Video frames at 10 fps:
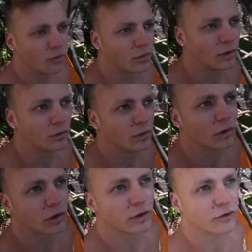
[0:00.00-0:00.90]
We we
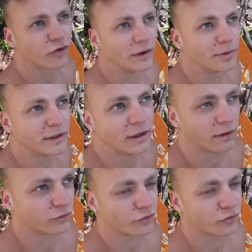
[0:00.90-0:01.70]
were going to the trampoline, not the